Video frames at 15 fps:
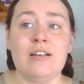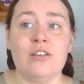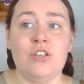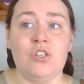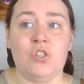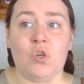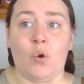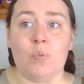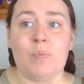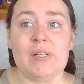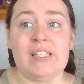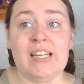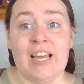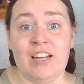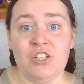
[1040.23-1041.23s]
So
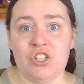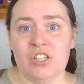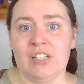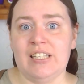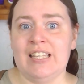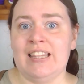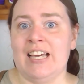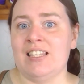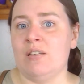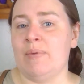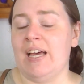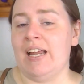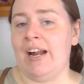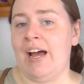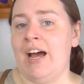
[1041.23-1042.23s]
potentially that's
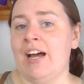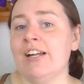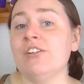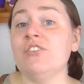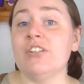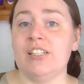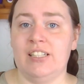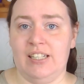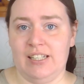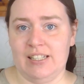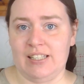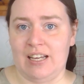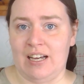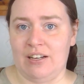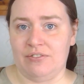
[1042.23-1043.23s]
about 100
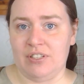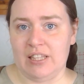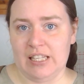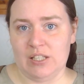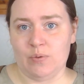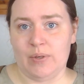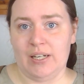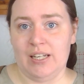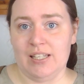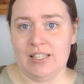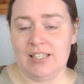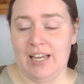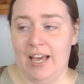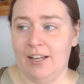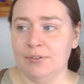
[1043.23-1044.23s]
years after this one is
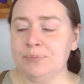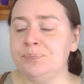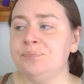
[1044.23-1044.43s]
set.